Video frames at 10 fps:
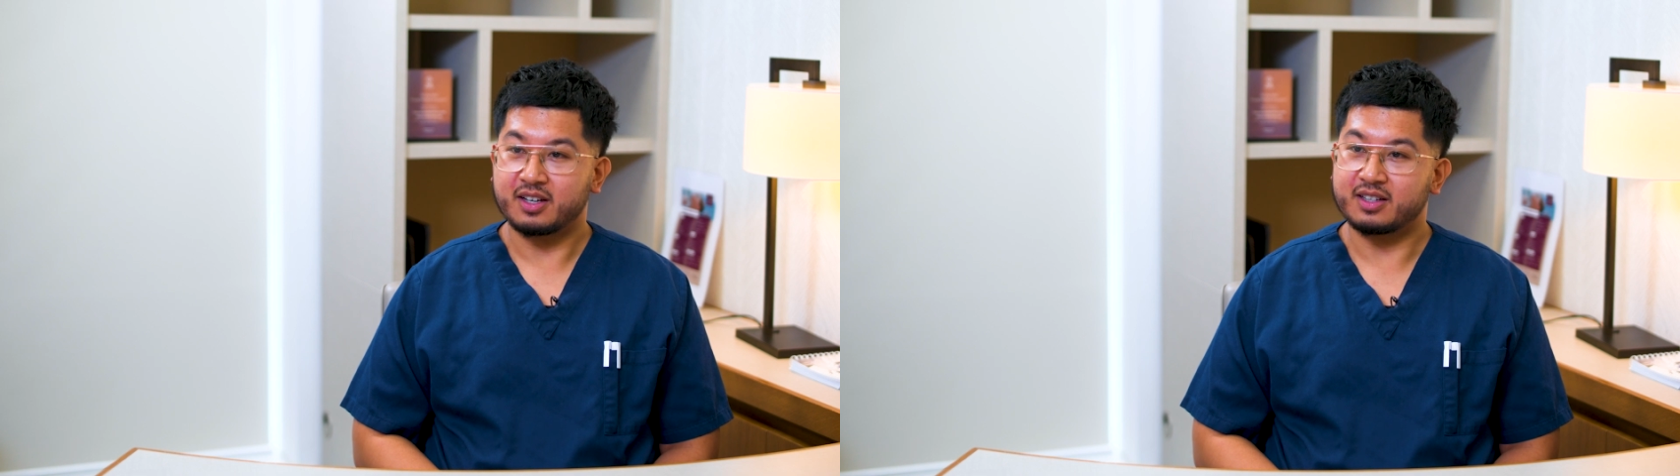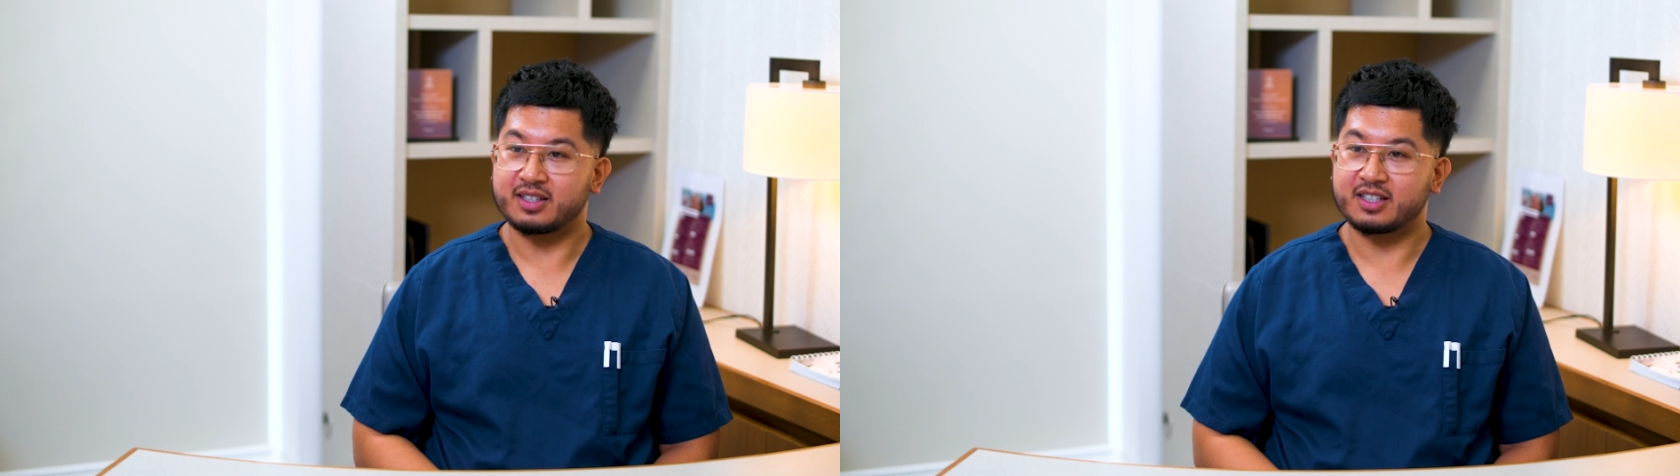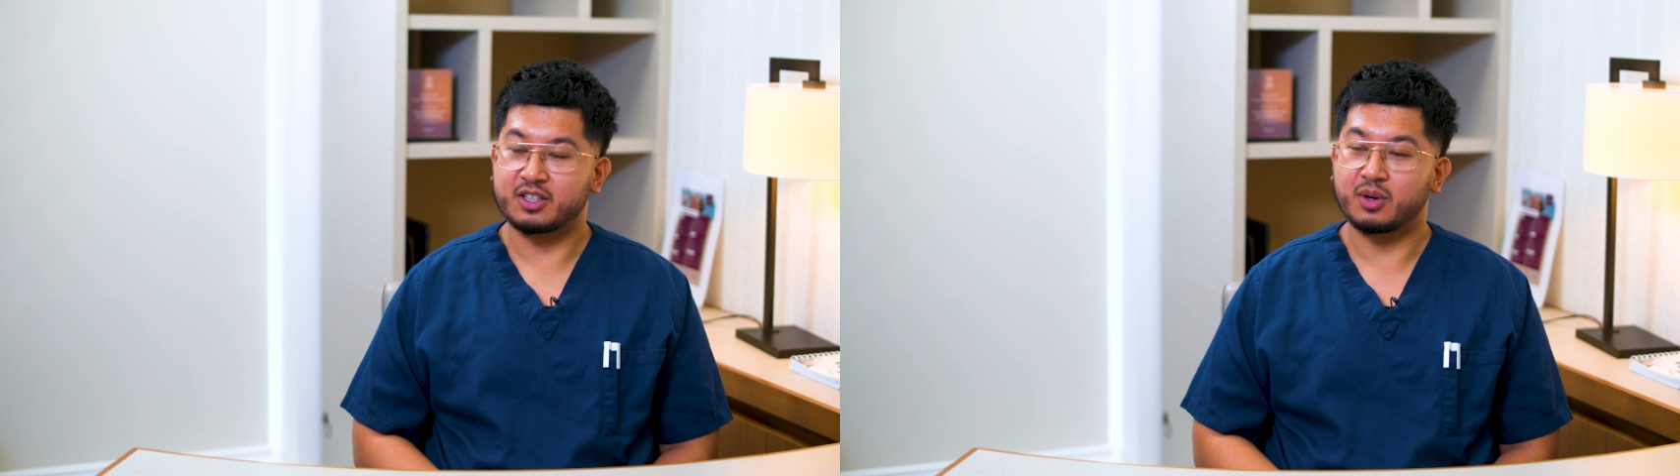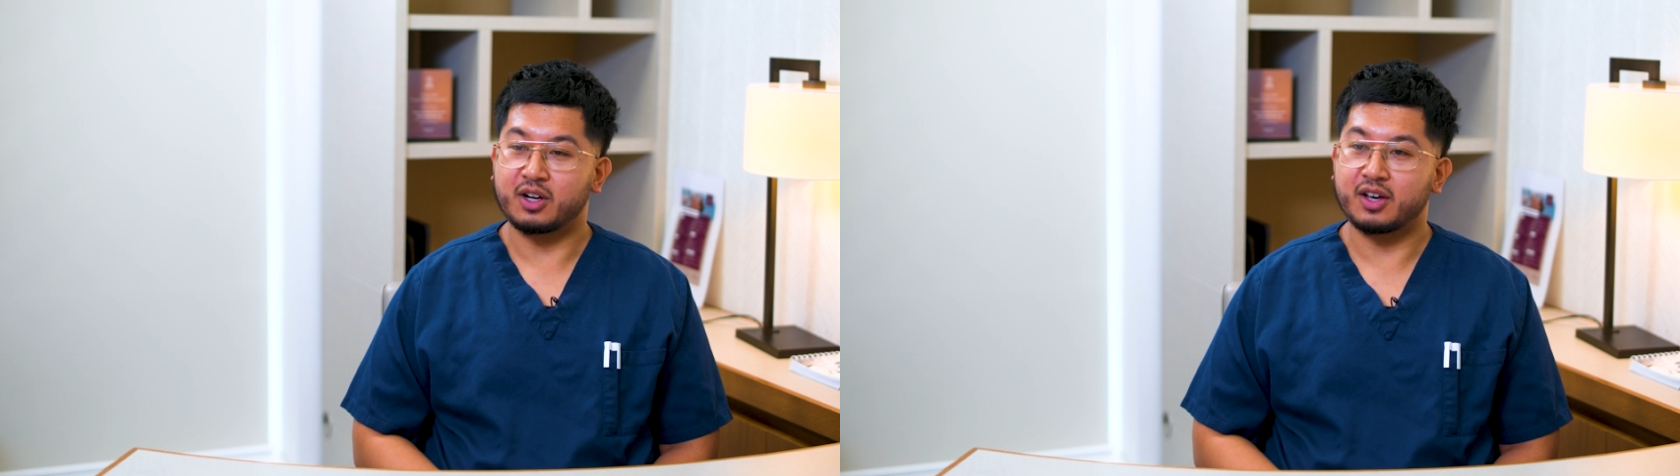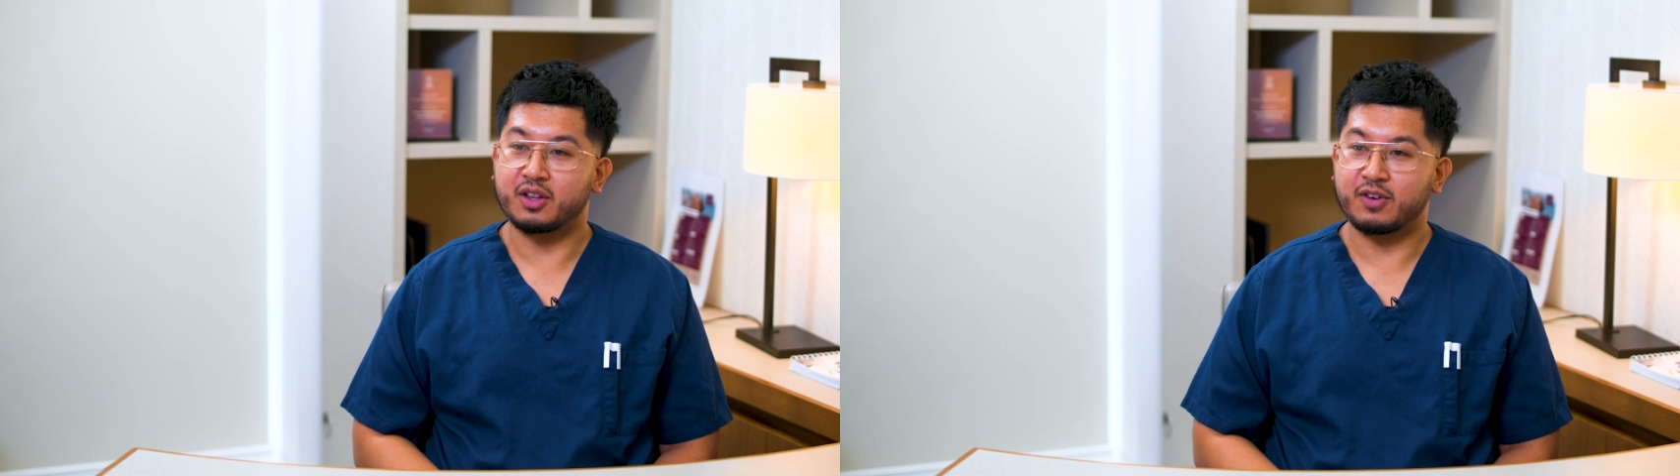This is to
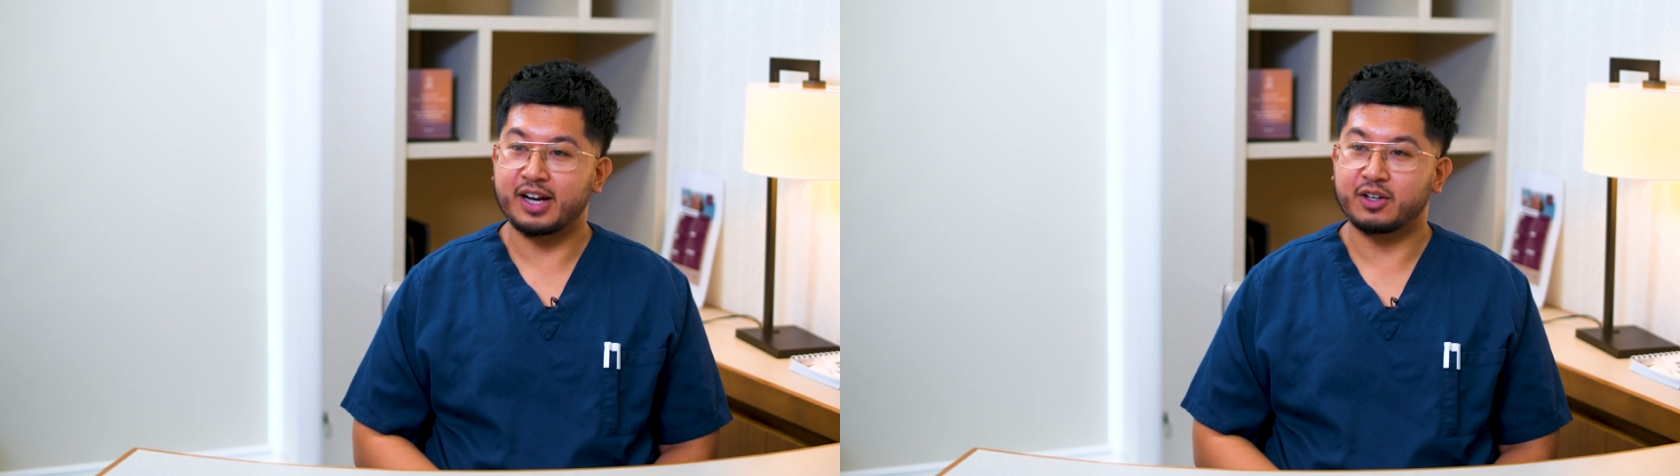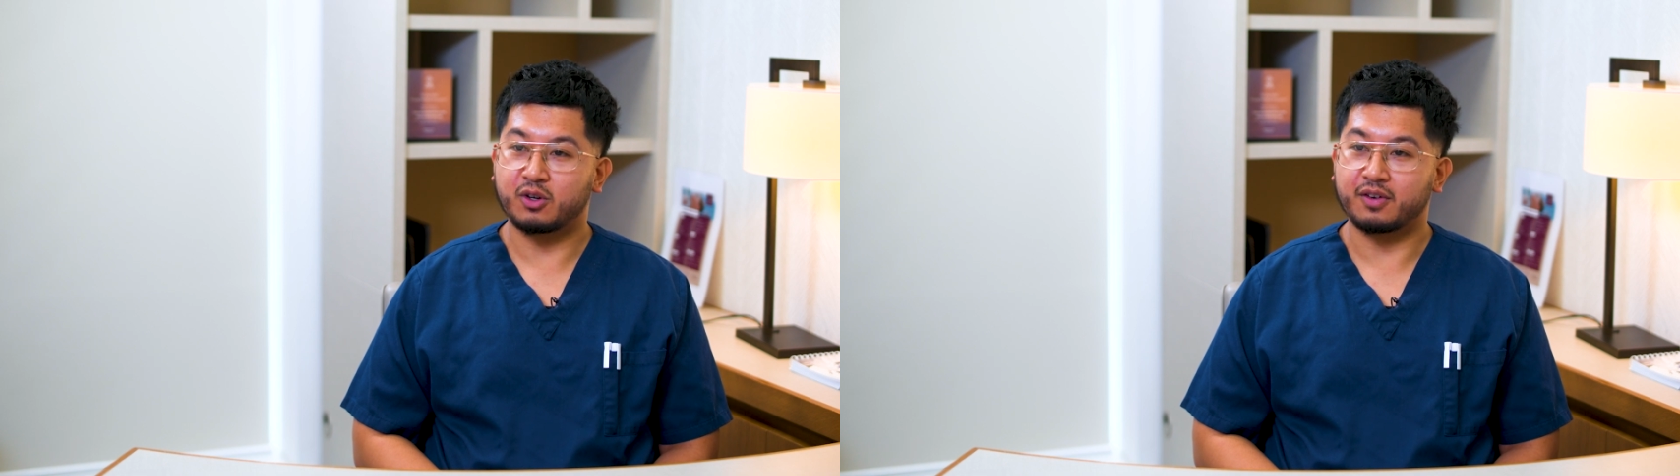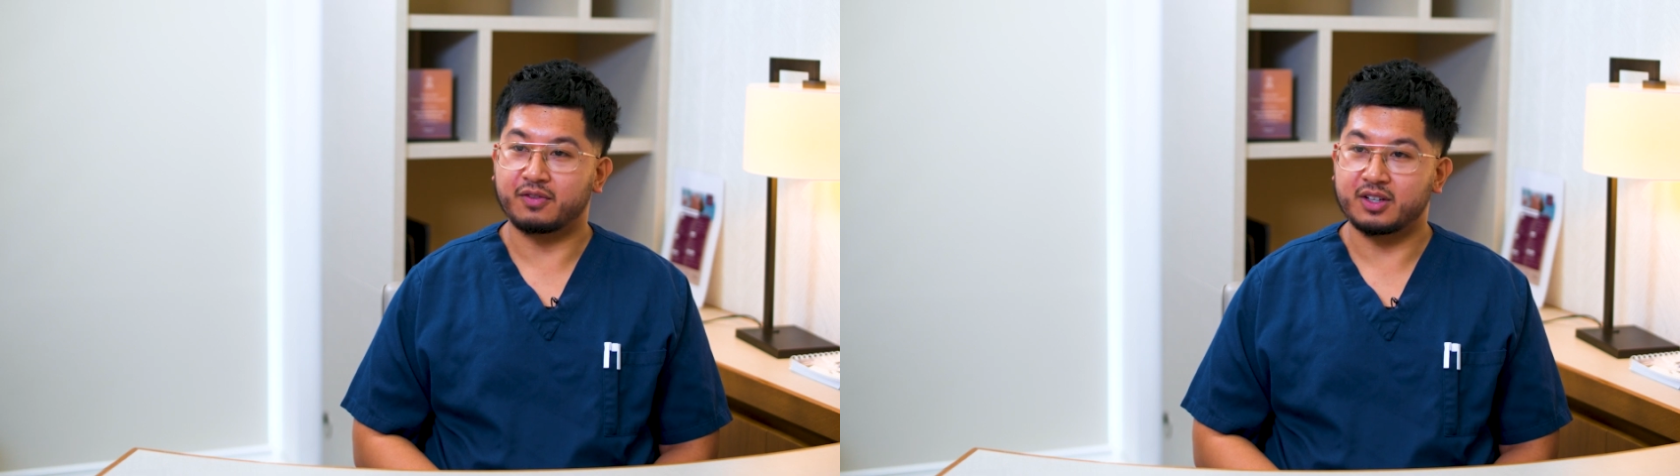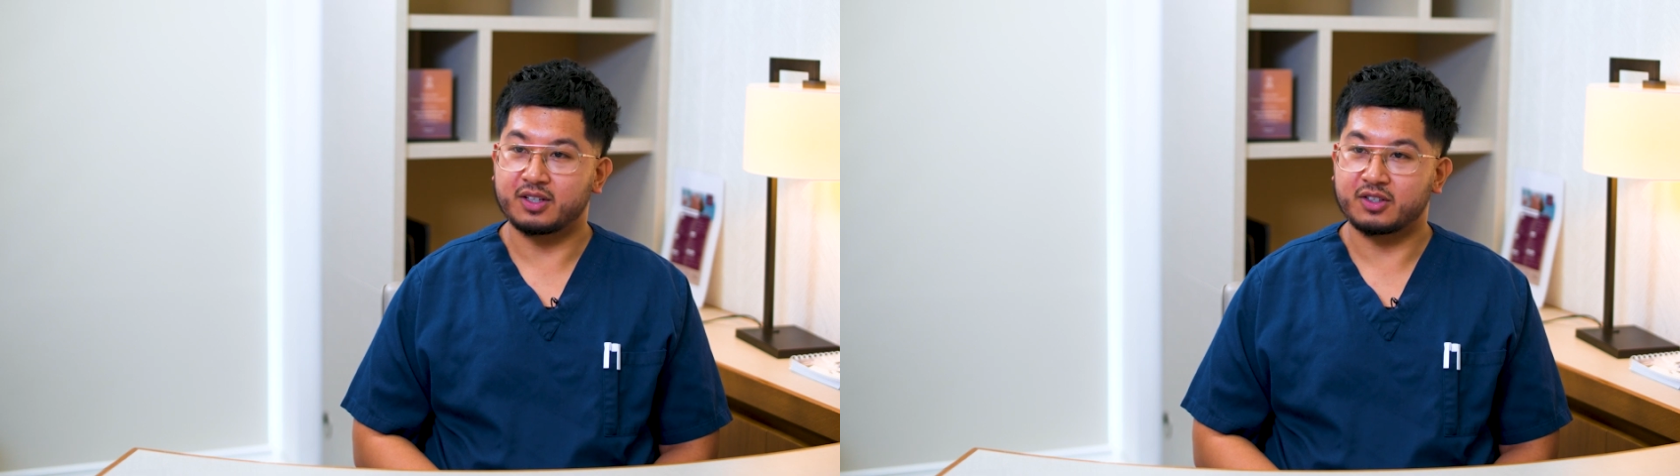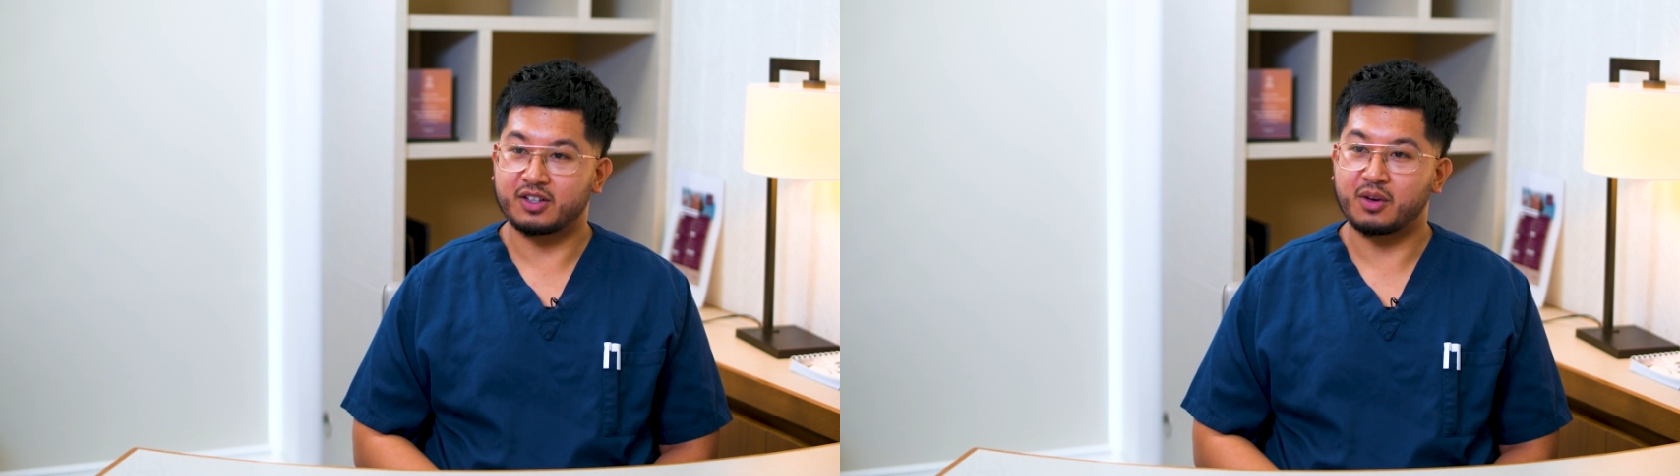alert the radiographers so